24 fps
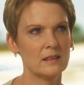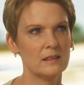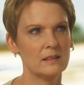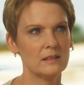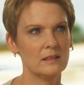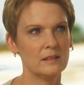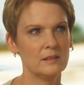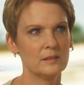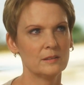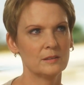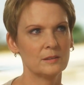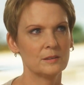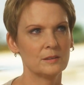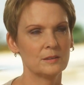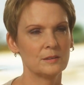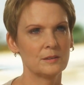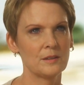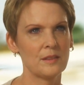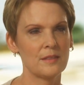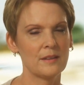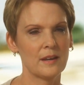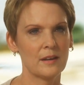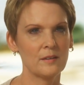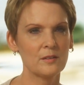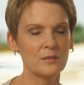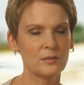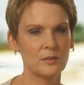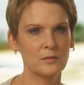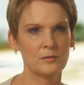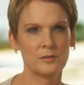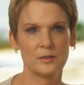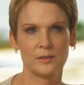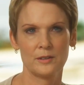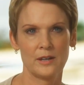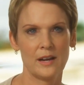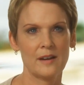you're thankful
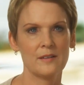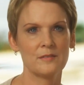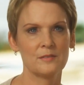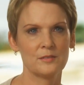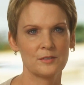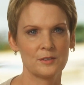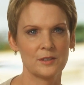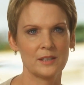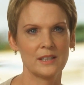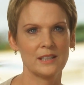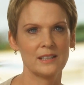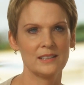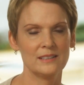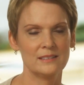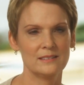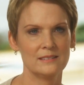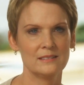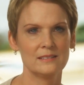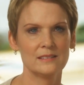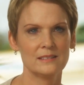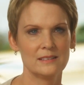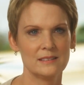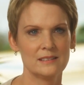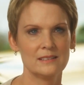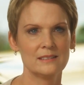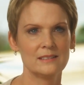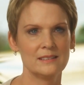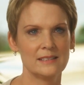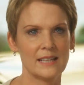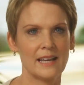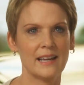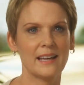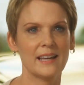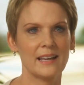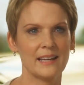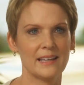for every
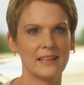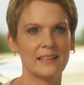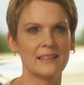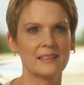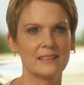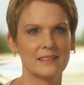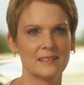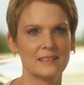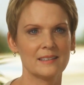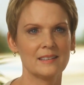day.